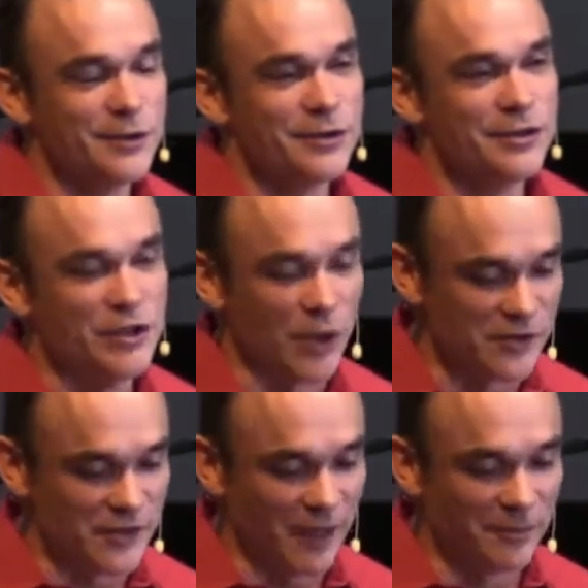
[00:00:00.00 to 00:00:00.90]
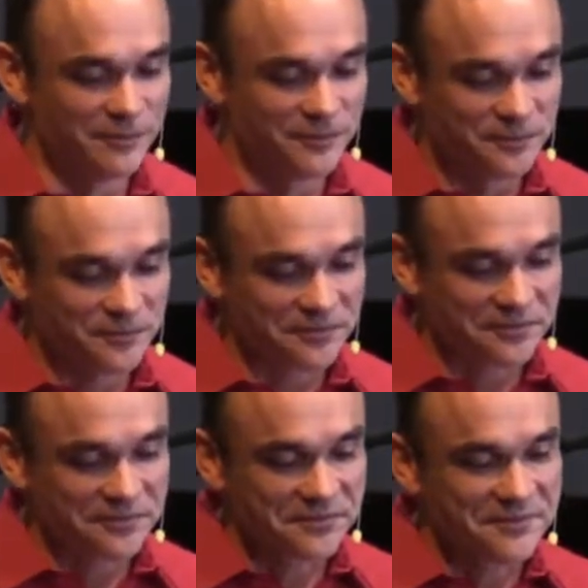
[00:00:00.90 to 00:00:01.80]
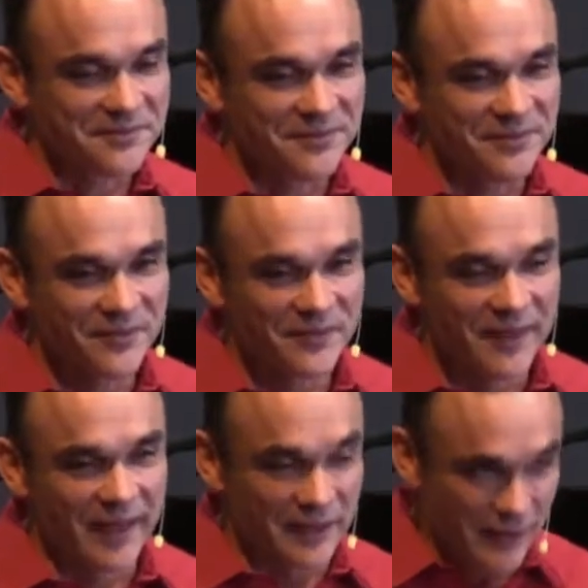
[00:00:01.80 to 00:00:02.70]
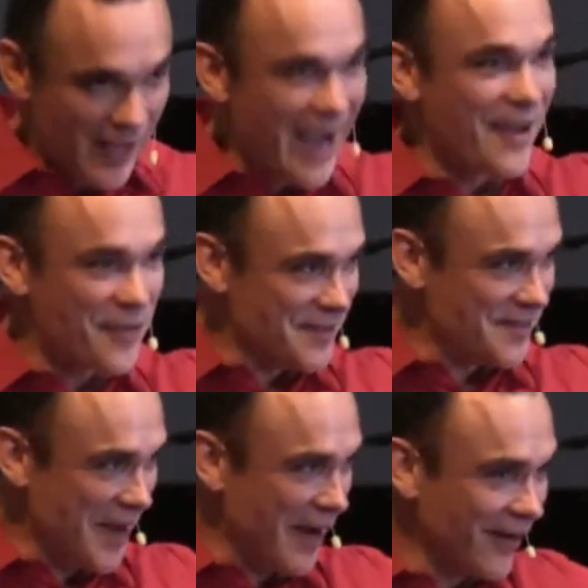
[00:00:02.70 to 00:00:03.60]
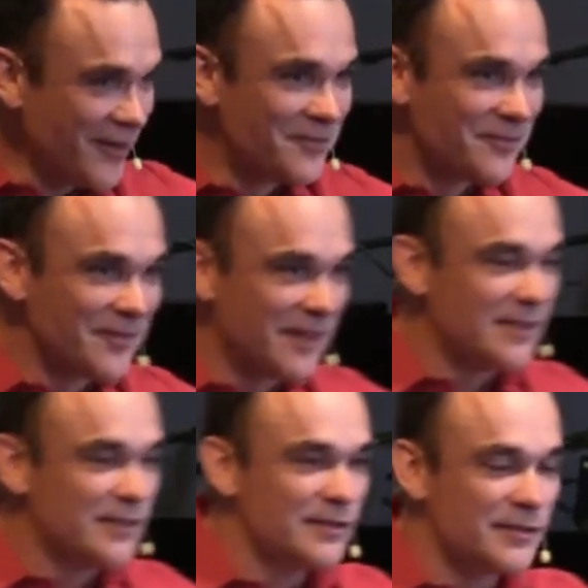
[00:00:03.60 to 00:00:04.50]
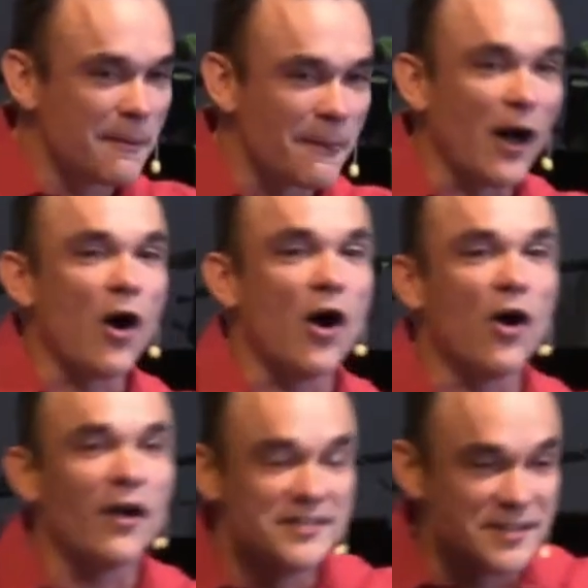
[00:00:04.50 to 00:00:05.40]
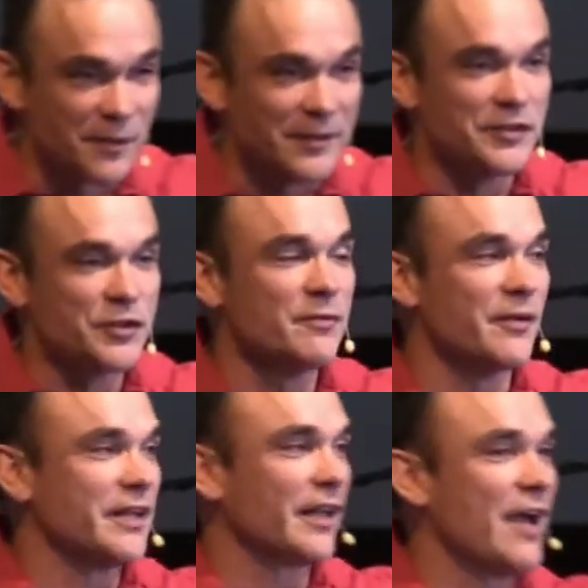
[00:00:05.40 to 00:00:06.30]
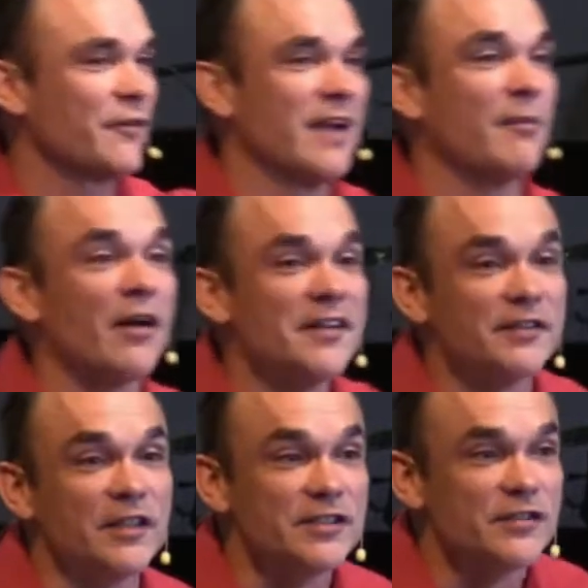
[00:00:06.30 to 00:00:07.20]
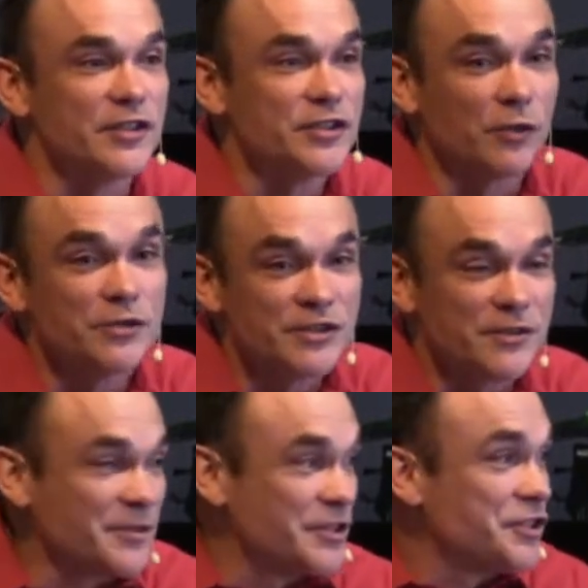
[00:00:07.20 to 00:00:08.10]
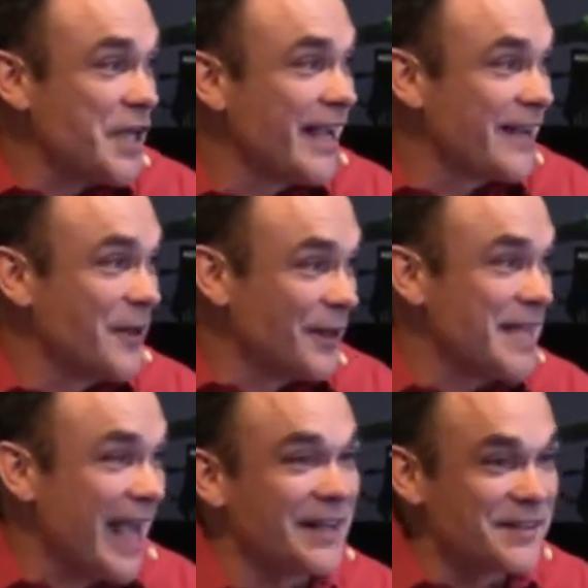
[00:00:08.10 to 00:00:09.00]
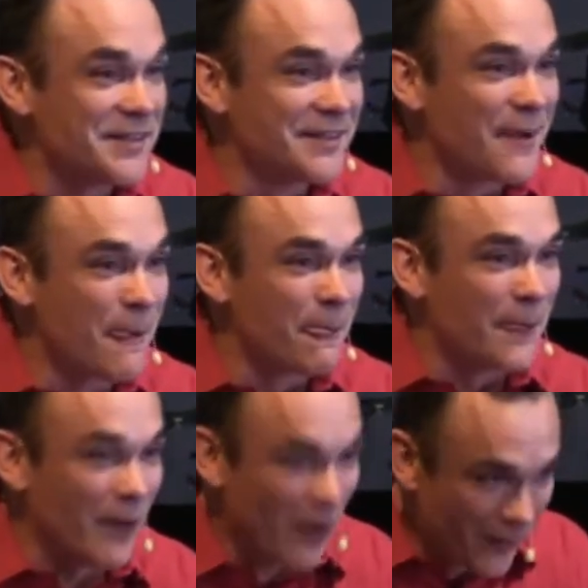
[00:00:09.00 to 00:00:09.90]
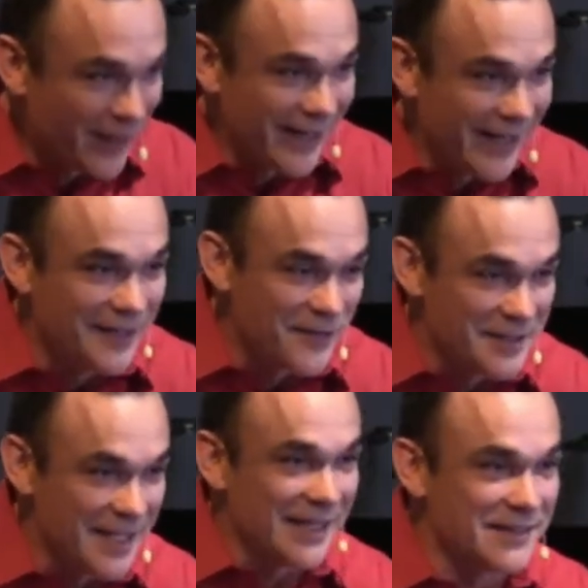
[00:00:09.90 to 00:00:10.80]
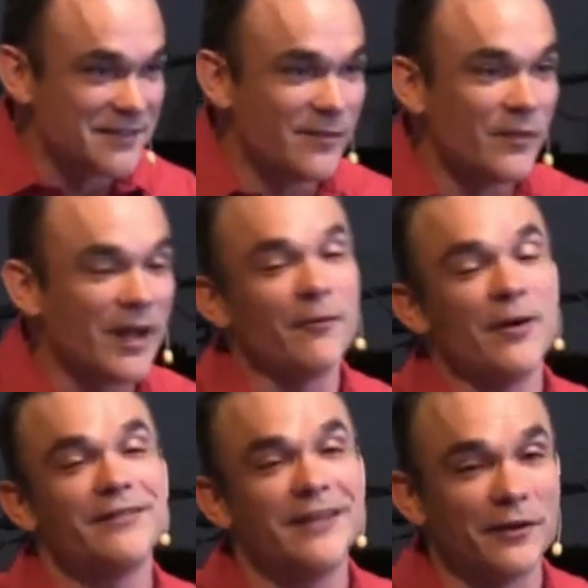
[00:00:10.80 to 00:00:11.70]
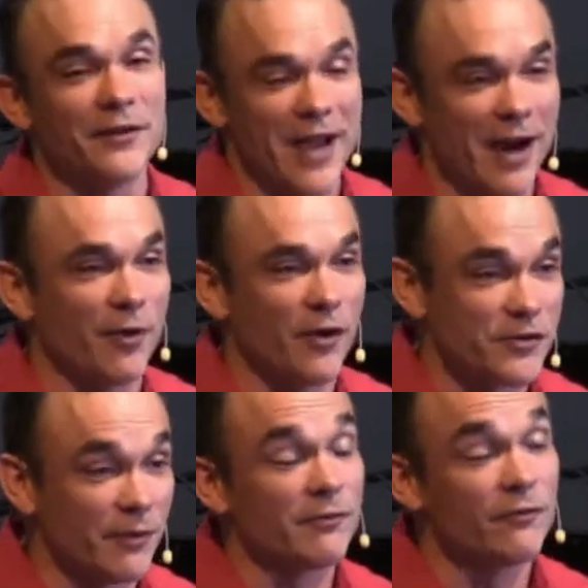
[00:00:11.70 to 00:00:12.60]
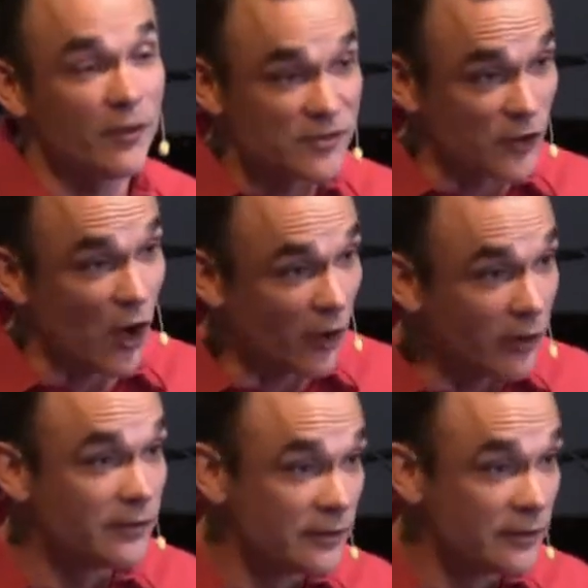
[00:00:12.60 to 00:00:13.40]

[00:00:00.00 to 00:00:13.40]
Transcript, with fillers: shows up, and Goliath is there all, it says, when the troop, when Goliath would come out, it said the, soldiers would shake in their tents. They would all run and hide in their tents. where did they learn that approach from? From Saul.